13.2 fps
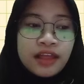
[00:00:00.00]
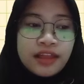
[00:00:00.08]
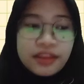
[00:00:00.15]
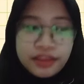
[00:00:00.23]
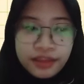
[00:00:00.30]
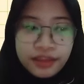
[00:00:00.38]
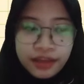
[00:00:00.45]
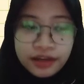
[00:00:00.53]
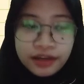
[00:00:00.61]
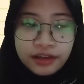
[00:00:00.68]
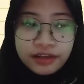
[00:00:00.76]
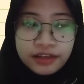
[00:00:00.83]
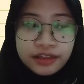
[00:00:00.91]
there,
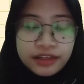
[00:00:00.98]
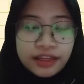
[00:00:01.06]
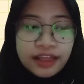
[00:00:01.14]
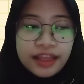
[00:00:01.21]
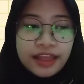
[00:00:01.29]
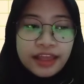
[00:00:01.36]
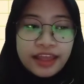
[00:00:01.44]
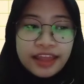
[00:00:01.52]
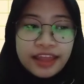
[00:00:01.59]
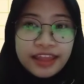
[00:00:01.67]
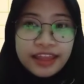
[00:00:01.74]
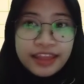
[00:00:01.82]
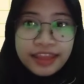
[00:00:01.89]

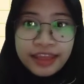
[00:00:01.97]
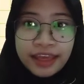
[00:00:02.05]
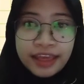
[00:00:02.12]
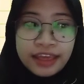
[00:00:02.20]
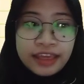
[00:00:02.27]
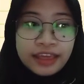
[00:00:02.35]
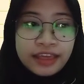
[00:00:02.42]
they,